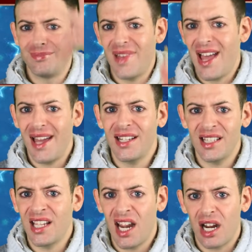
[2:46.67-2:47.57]
hat in
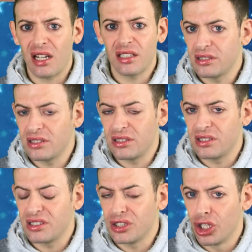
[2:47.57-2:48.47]
the air.
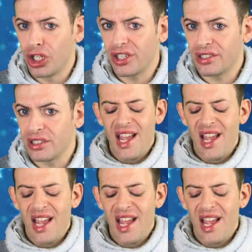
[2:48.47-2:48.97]
Learned.